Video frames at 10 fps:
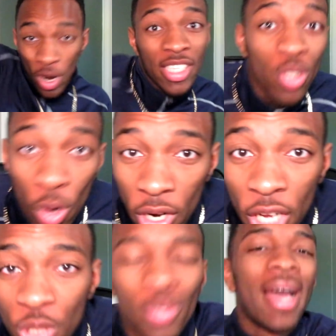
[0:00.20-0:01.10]
What is going
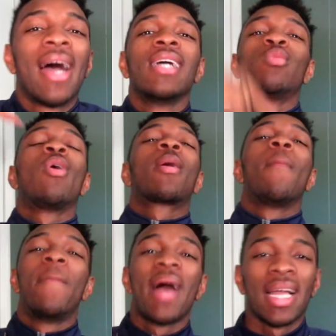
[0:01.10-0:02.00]
on, you guys?
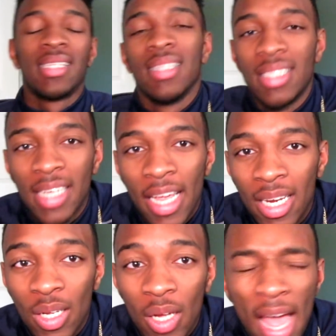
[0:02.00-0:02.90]
Welcome back to the
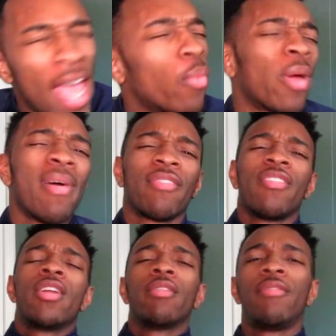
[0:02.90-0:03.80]
channel, and we're back for
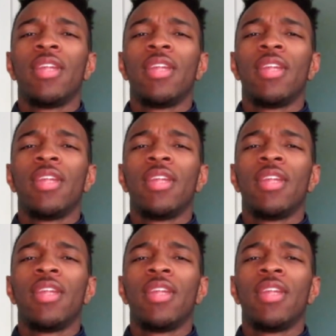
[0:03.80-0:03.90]
another